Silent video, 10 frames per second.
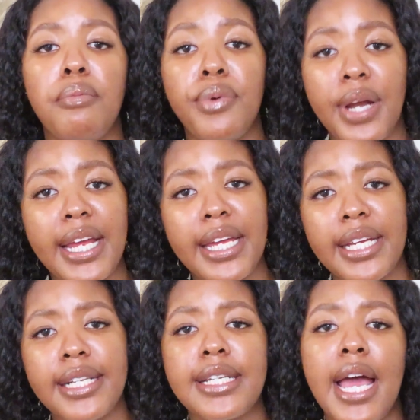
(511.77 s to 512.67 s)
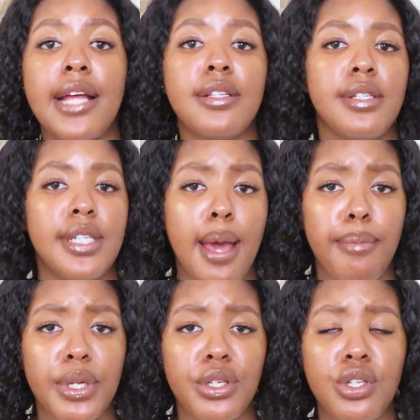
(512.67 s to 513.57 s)
breakage and to
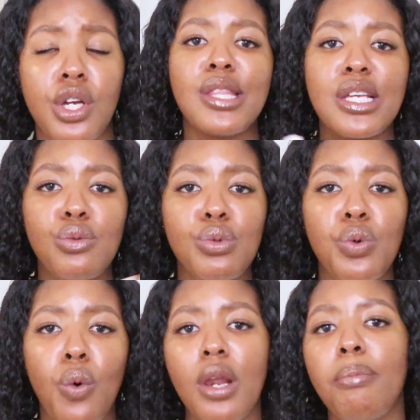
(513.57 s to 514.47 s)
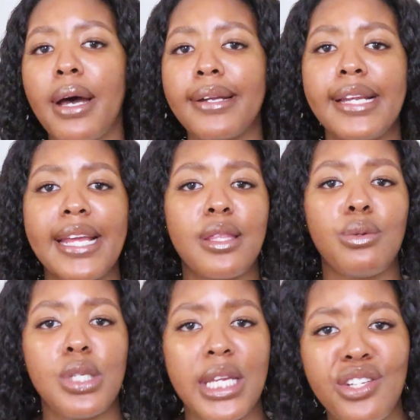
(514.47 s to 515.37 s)
damage. This was all about length
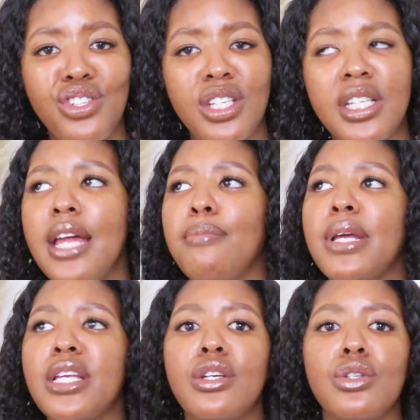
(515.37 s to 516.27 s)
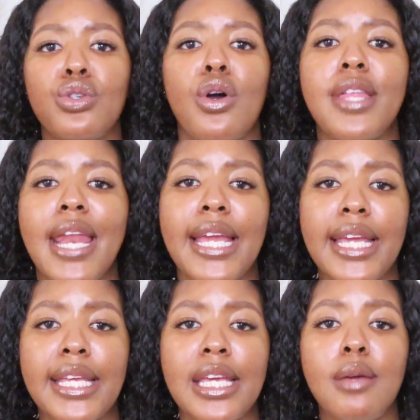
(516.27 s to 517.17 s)
retention and making sure that I
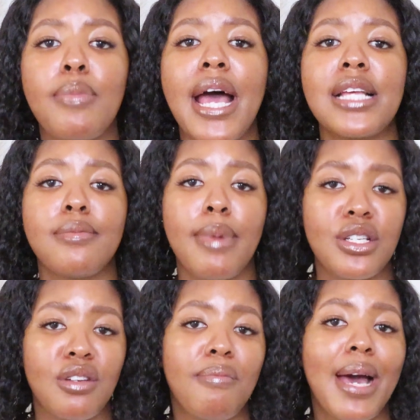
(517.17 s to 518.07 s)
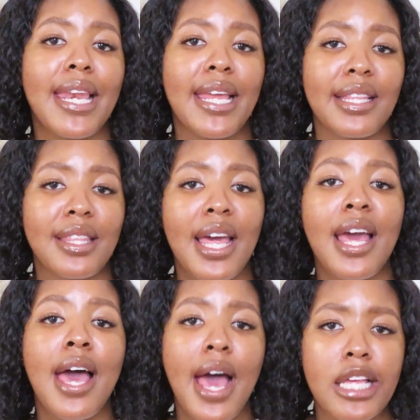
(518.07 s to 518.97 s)
can keep as much of my length
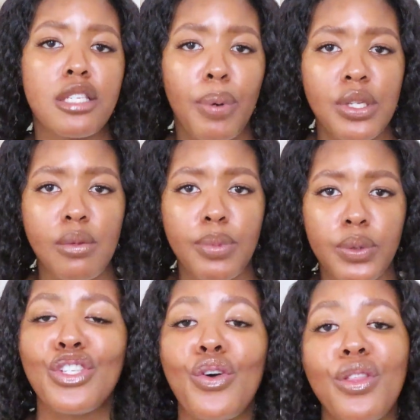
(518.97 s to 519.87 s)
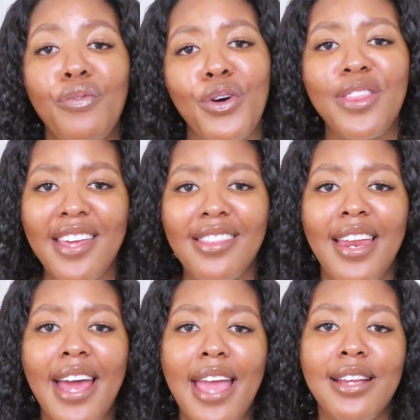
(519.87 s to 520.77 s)
as possible. So the fourth thing
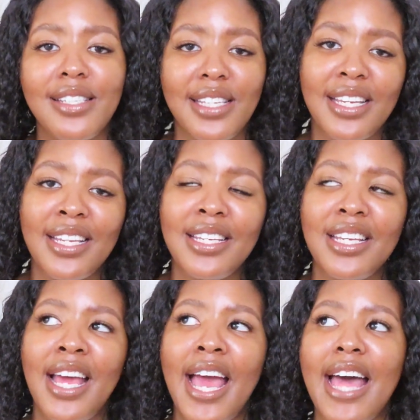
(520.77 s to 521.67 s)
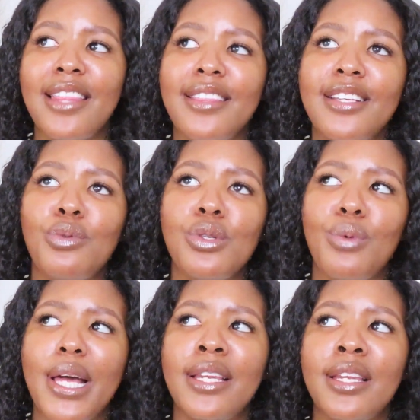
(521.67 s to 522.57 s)
that I did, and this was
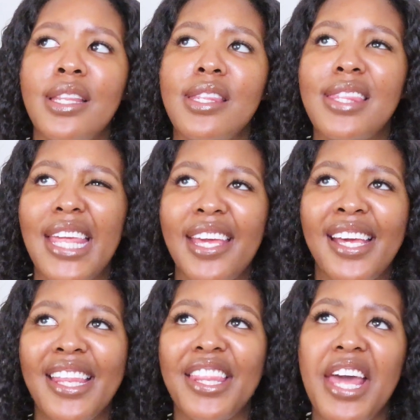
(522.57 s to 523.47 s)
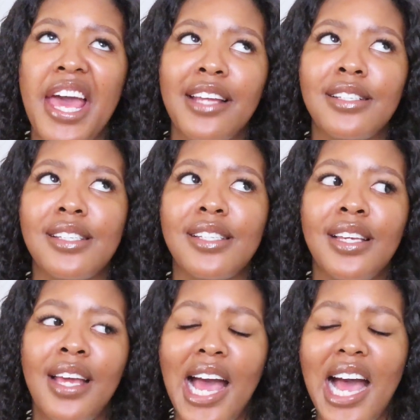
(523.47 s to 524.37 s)
one thing that
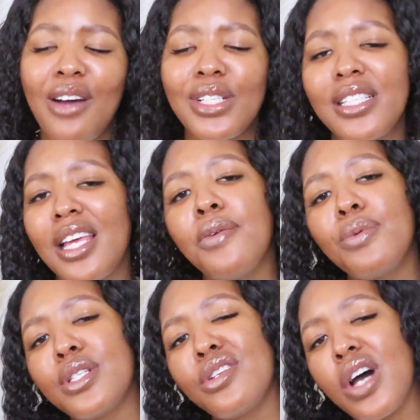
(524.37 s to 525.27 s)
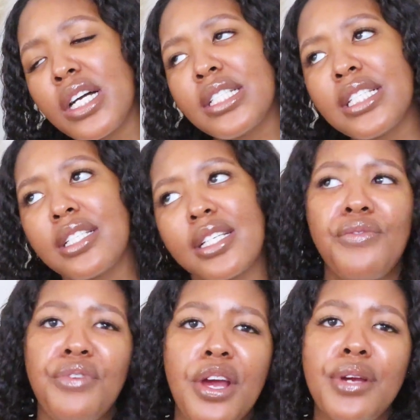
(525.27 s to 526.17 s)
I would say was not
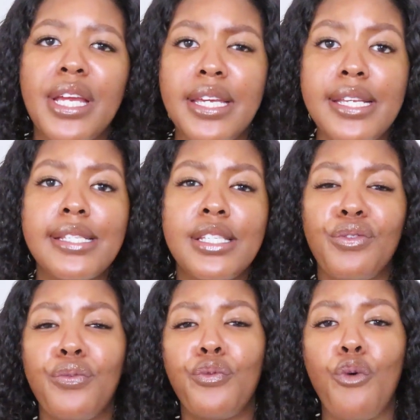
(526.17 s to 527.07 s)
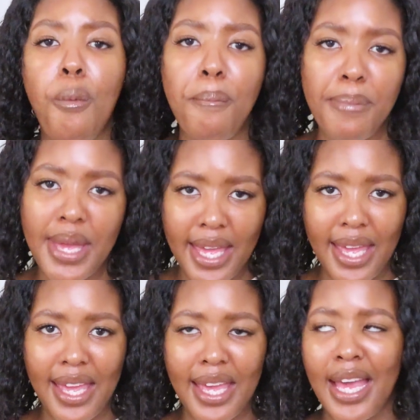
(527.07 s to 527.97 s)
very easy for me,